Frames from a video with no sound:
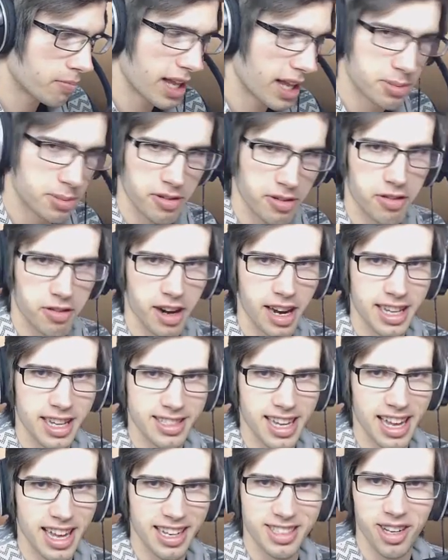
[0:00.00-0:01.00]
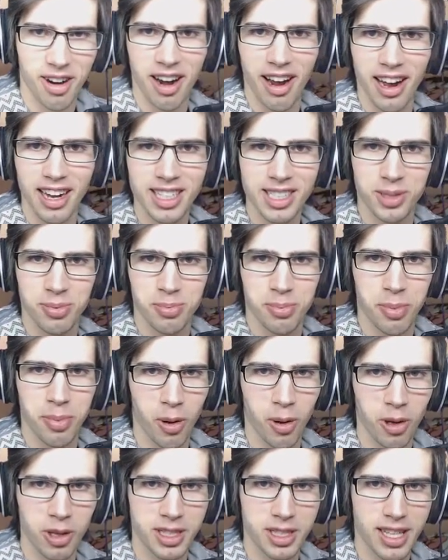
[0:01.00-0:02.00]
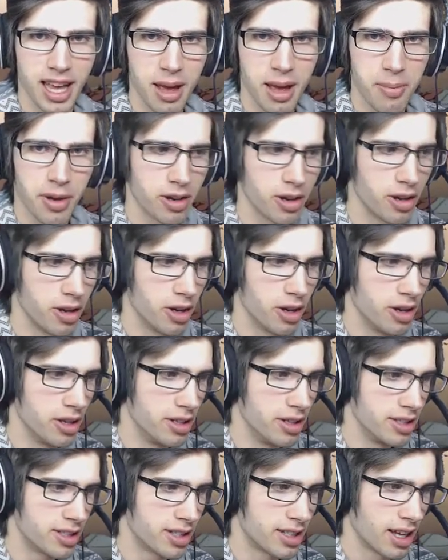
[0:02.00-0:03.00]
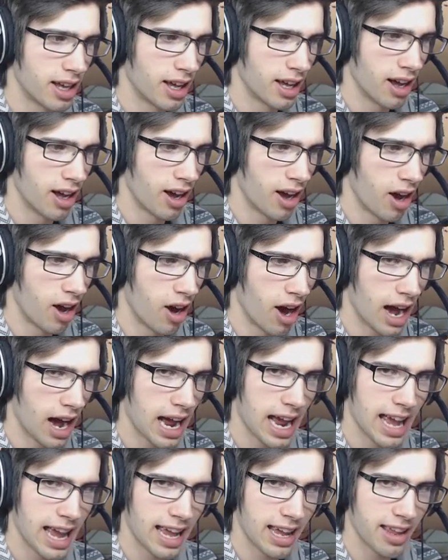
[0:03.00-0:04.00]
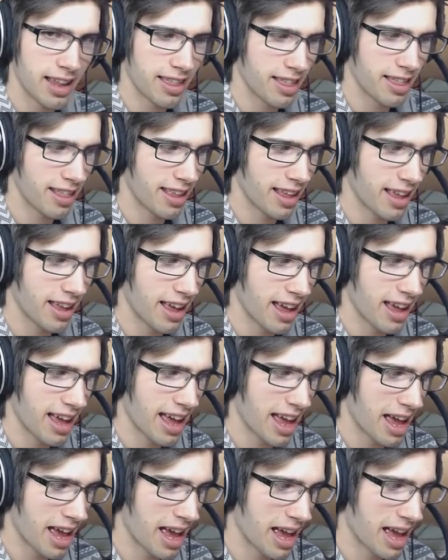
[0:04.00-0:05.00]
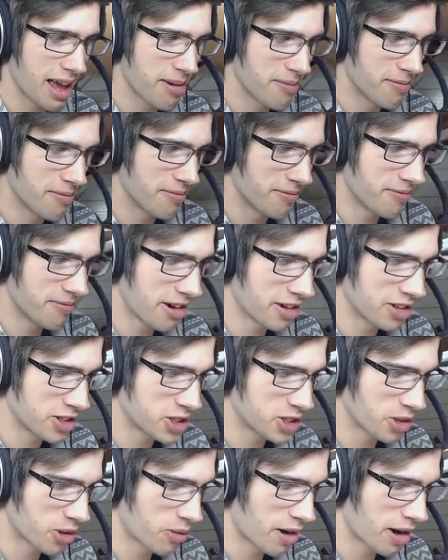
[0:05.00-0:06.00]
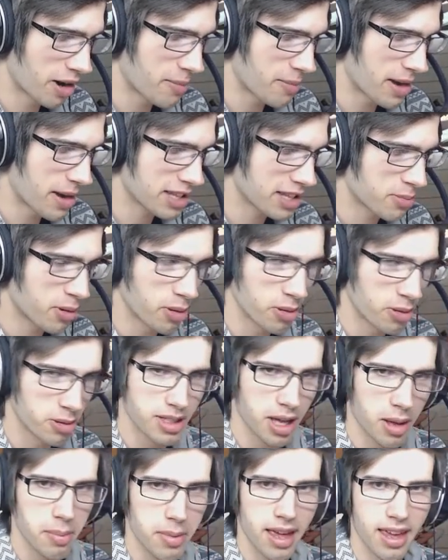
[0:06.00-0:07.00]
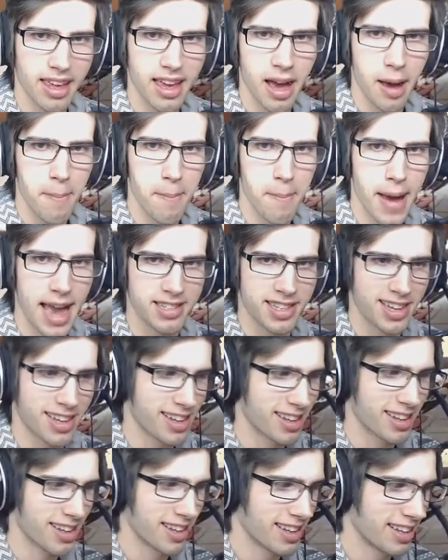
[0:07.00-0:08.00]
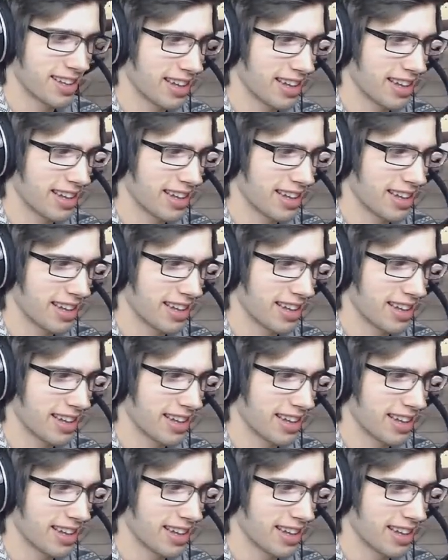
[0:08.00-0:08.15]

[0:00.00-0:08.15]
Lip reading: Plasma Freeze. And sorry, I just paused there because I am very sure we're about to pull something amazing.